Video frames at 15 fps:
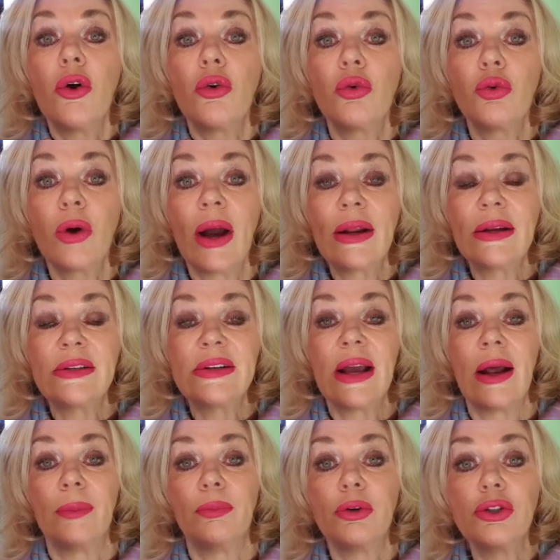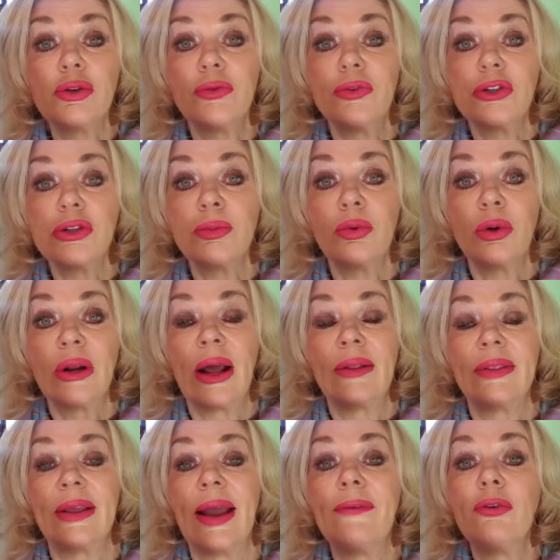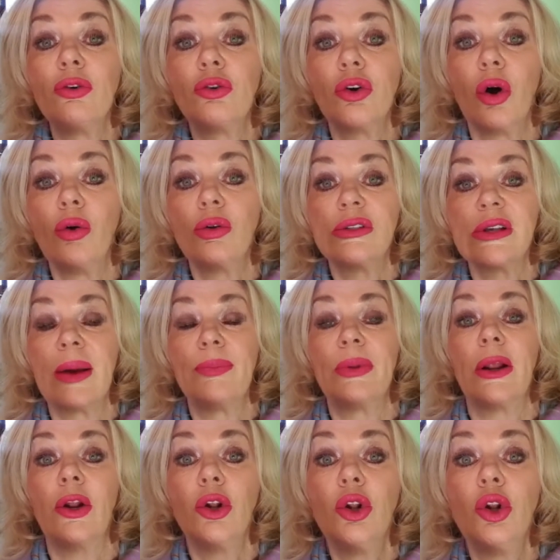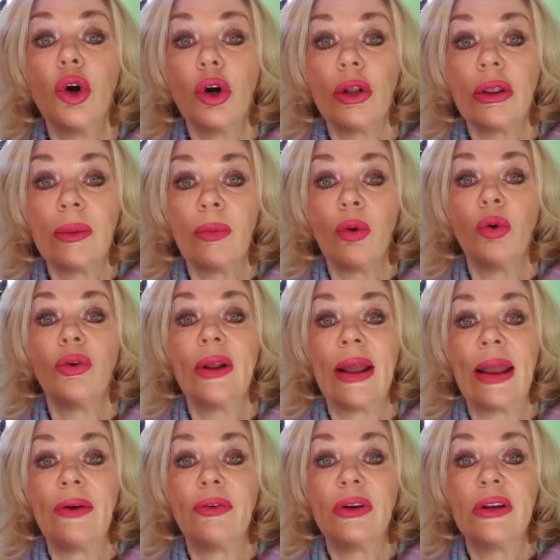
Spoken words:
Write it down. Put your vision board out there. Have your goals up there. Look at them all day, every